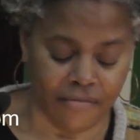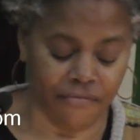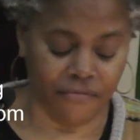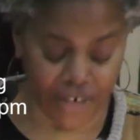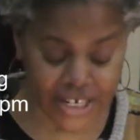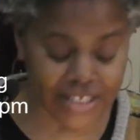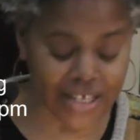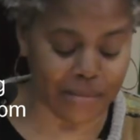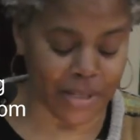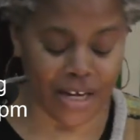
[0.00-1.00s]
friends
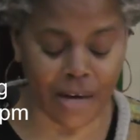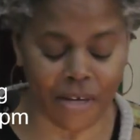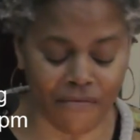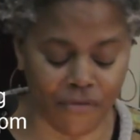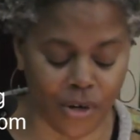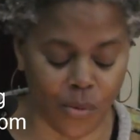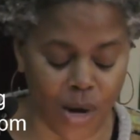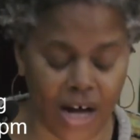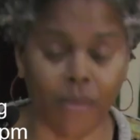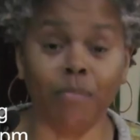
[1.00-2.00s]
that's been coming for a
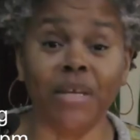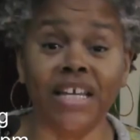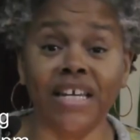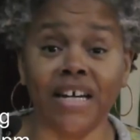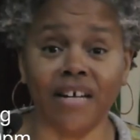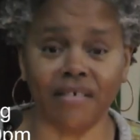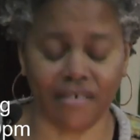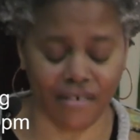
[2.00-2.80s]
while, Mina,